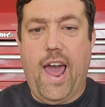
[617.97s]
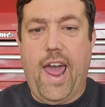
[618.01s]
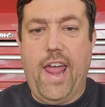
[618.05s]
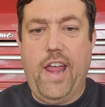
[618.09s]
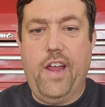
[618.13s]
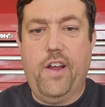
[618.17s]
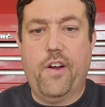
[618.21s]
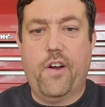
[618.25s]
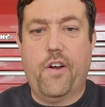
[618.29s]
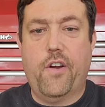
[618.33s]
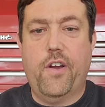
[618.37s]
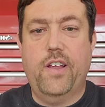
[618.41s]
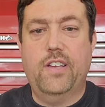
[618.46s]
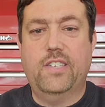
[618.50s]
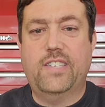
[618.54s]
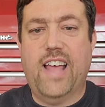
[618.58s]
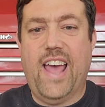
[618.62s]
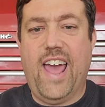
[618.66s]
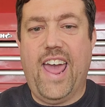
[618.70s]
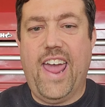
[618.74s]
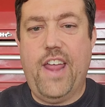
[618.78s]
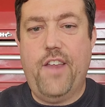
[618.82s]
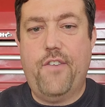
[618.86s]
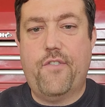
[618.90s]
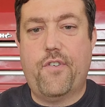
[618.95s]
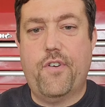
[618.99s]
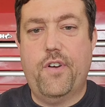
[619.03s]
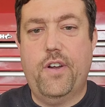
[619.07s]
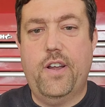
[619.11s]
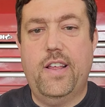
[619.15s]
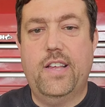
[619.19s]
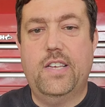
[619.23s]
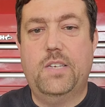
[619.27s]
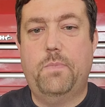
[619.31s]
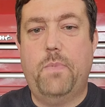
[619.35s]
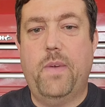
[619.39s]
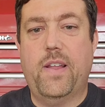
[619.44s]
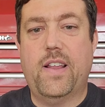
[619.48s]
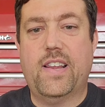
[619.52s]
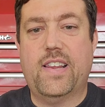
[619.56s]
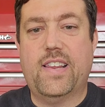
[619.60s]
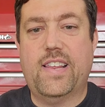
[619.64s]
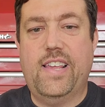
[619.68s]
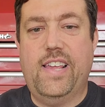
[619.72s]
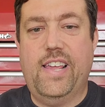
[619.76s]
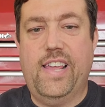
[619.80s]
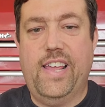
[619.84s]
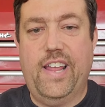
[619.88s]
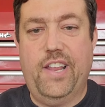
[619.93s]
anger, his hatred has been
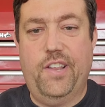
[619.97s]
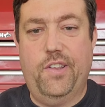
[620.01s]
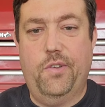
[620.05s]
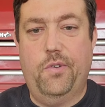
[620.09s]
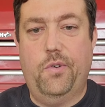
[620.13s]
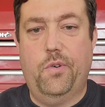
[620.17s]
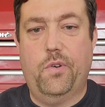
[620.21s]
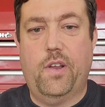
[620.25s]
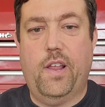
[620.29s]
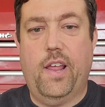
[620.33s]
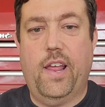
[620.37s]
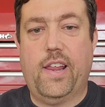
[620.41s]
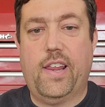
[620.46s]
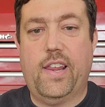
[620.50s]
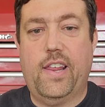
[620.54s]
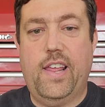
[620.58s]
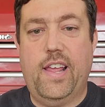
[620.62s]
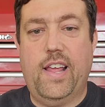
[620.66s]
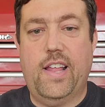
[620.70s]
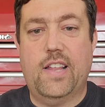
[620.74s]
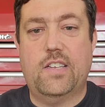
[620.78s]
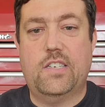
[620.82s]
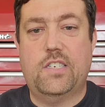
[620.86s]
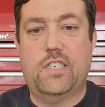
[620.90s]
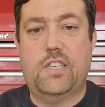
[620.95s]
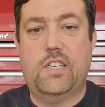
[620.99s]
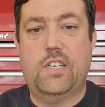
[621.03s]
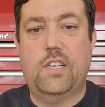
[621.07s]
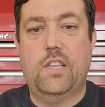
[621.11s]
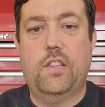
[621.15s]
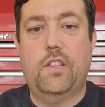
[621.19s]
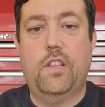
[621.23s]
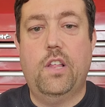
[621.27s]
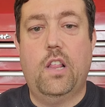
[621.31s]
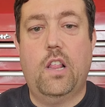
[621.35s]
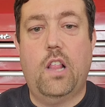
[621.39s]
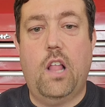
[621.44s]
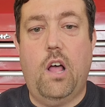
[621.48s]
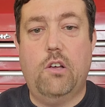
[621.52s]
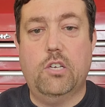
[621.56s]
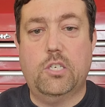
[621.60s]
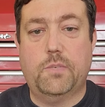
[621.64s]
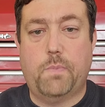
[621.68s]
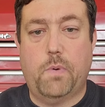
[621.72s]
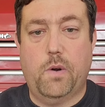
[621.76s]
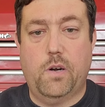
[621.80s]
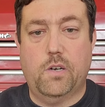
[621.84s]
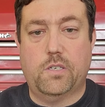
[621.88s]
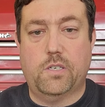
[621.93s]
kindled against the
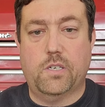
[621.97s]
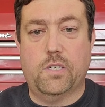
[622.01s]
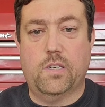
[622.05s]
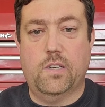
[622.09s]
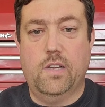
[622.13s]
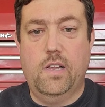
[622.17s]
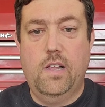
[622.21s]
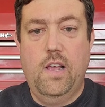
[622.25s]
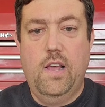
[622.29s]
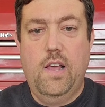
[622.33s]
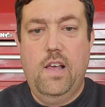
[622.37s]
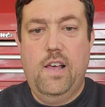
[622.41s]
lost person,